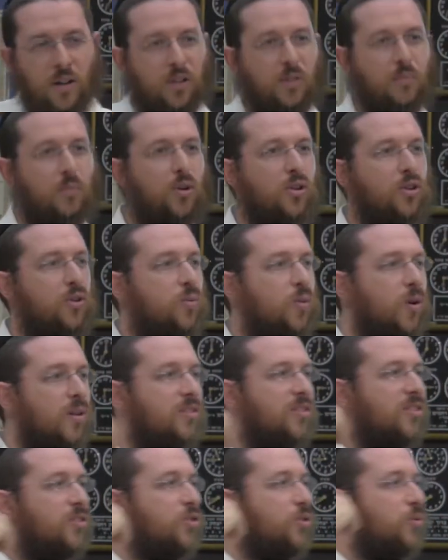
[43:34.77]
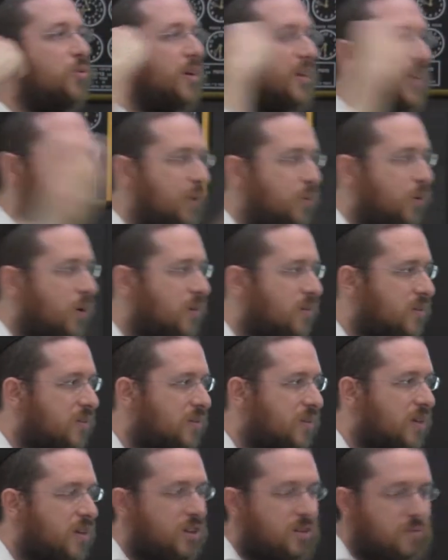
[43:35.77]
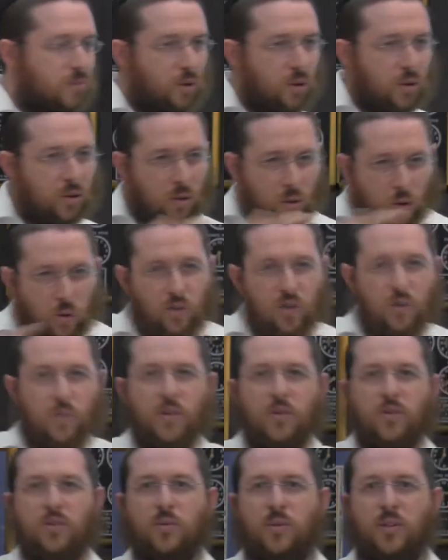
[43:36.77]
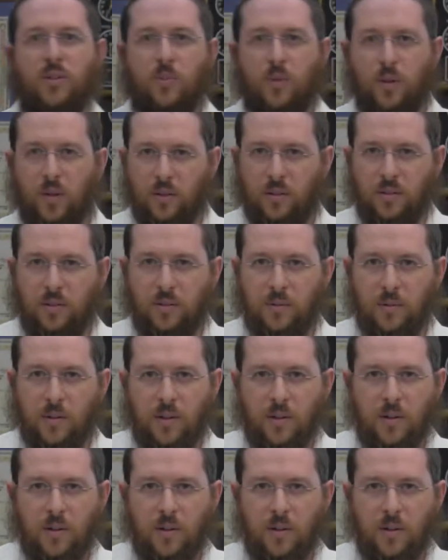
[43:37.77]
the more you want to do what He wants, the more good you want to do in the world.